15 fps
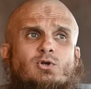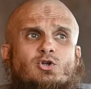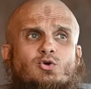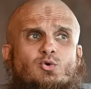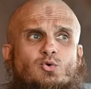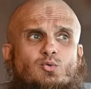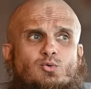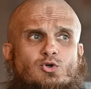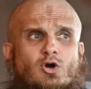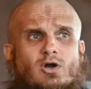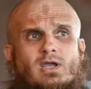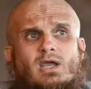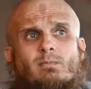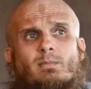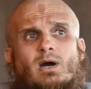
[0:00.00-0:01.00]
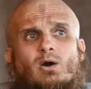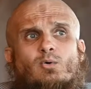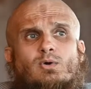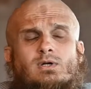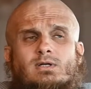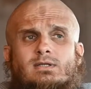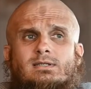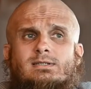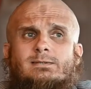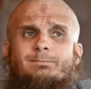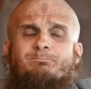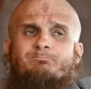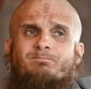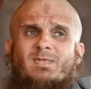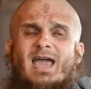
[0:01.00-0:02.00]
to talking about
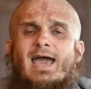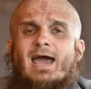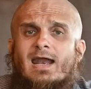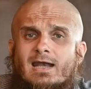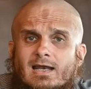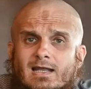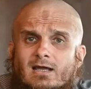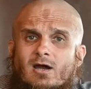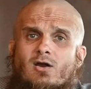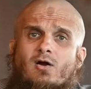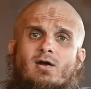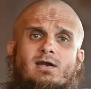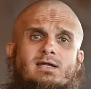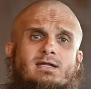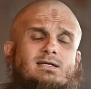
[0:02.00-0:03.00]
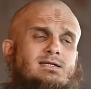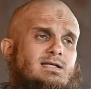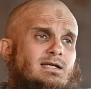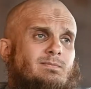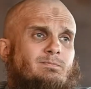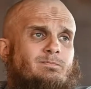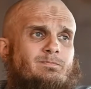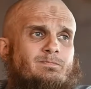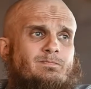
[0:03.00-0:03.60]
handling a content team,